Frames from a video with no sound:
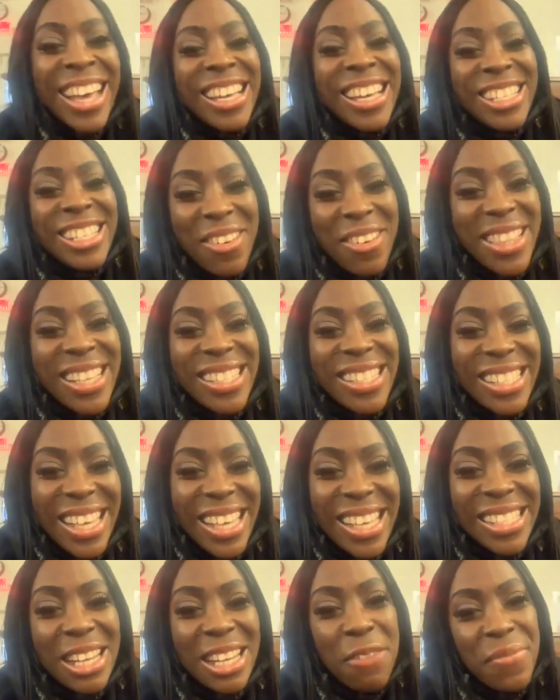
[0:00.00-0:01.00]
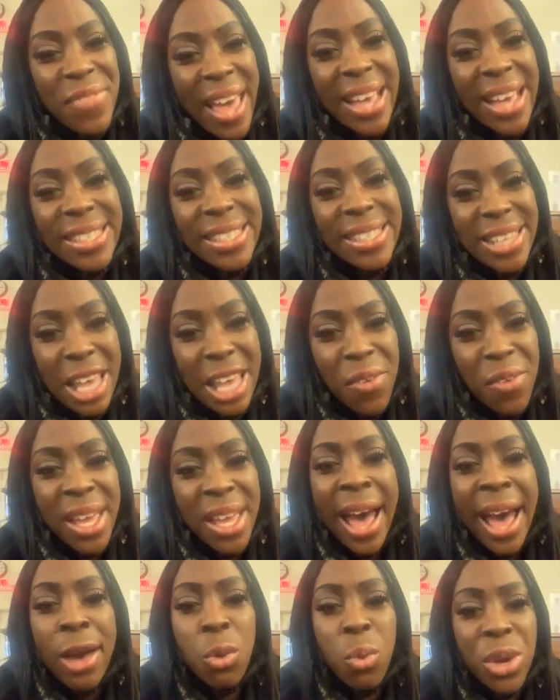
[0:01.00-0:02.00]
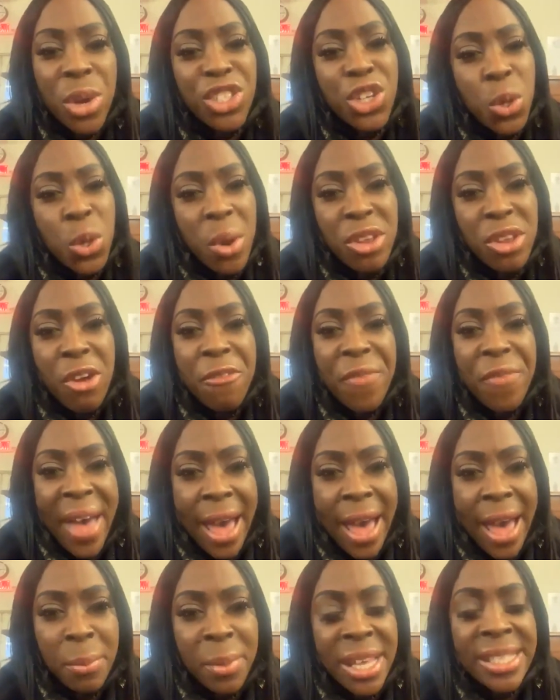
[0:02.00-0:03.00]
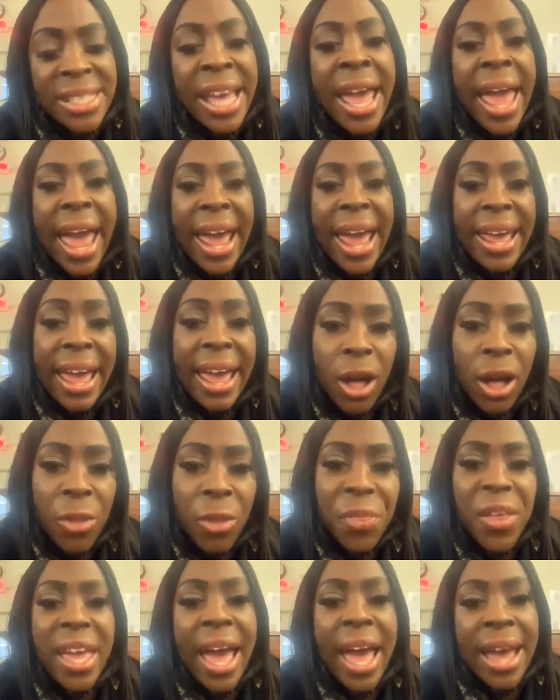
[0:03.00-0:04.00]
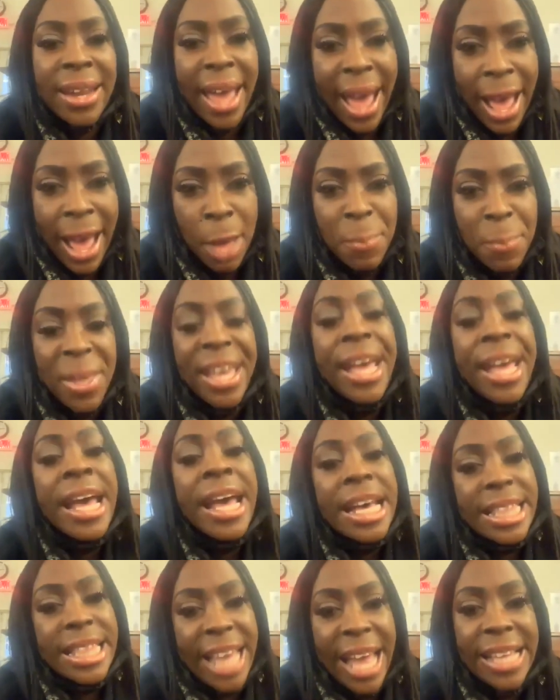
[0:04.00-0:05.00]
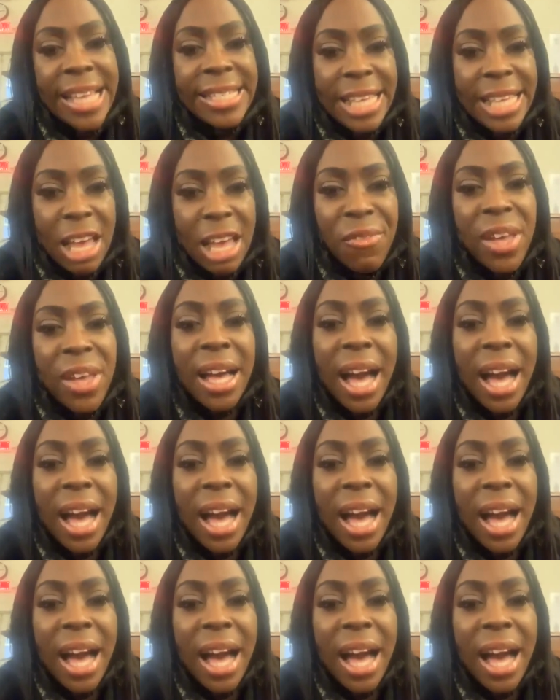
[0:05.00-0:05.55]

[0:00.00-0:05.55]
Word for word: during the season of Thanksgiving, I wish you and your families a healthy and happy Thanksgiving